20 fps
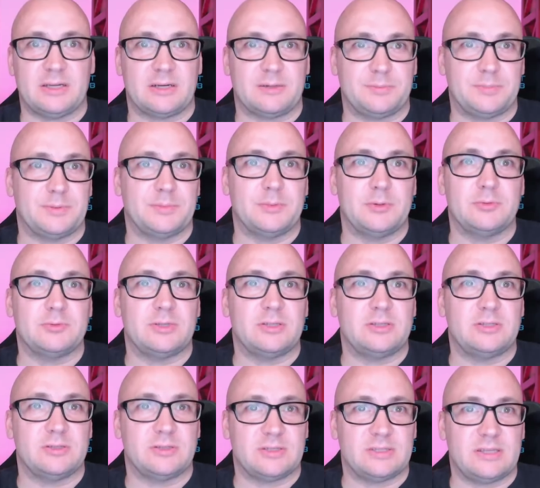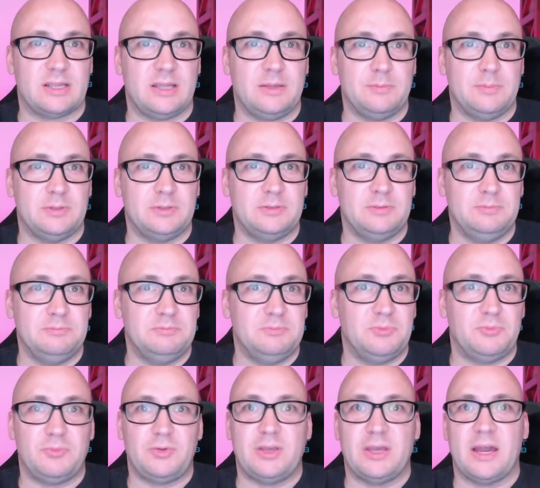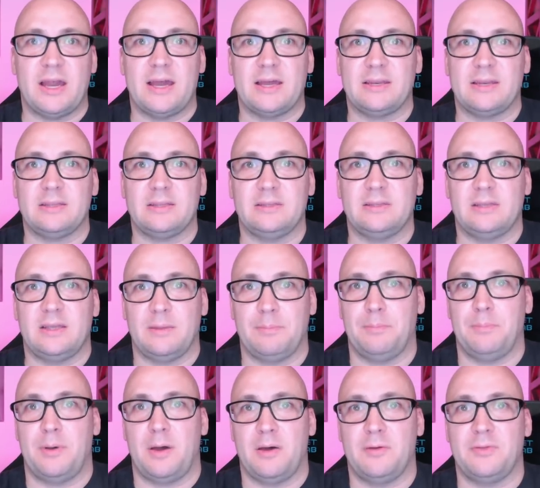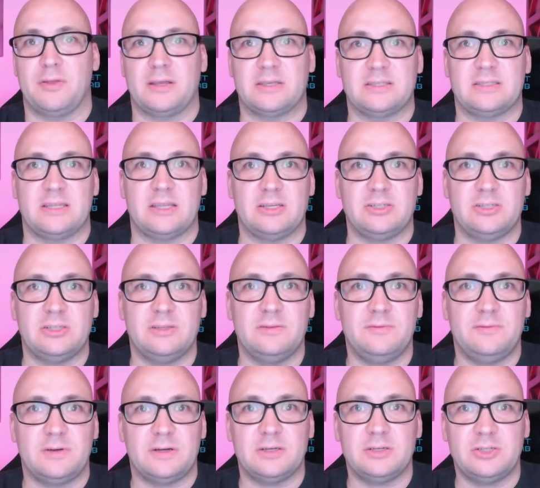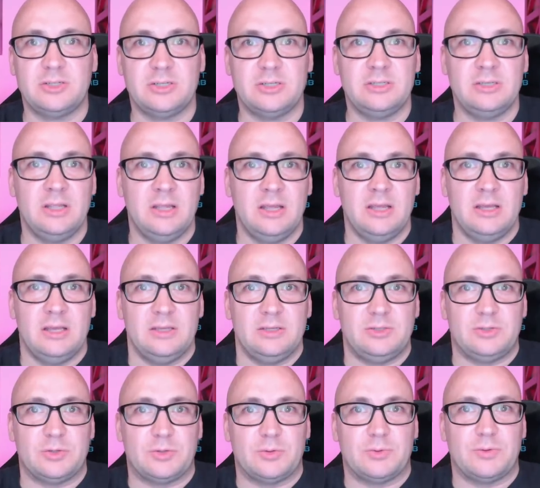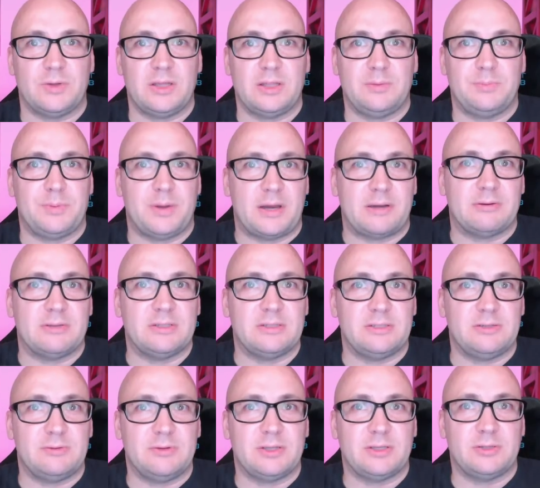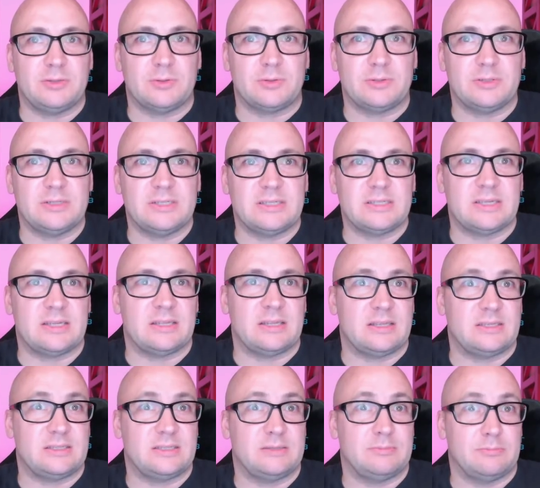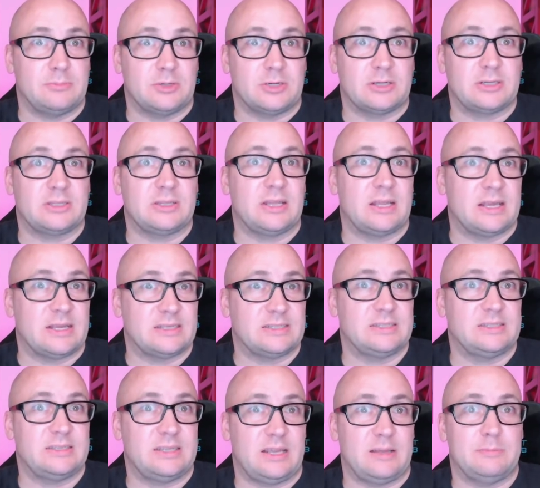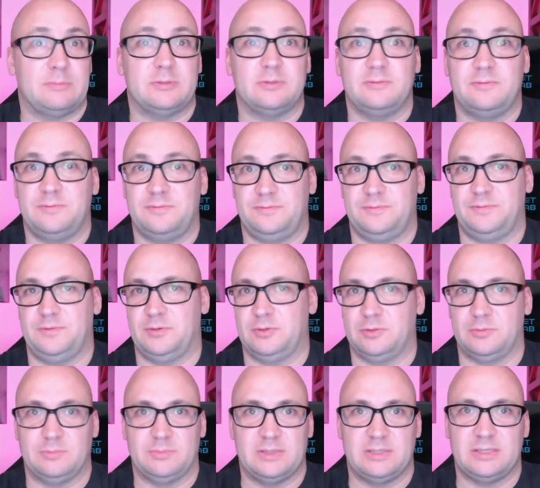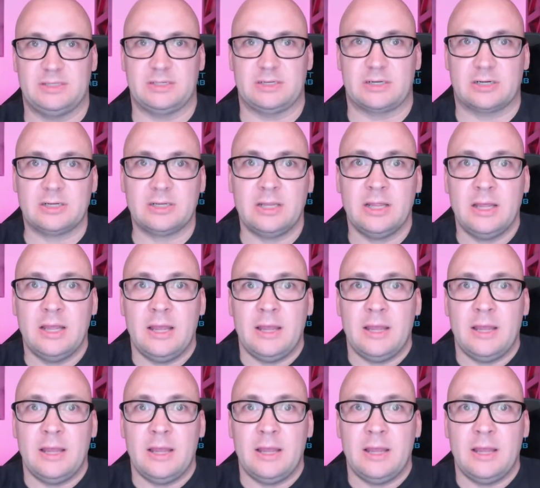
are promoted to stable. We added a path extension function to create parent directories, and it's marked as stable from the start.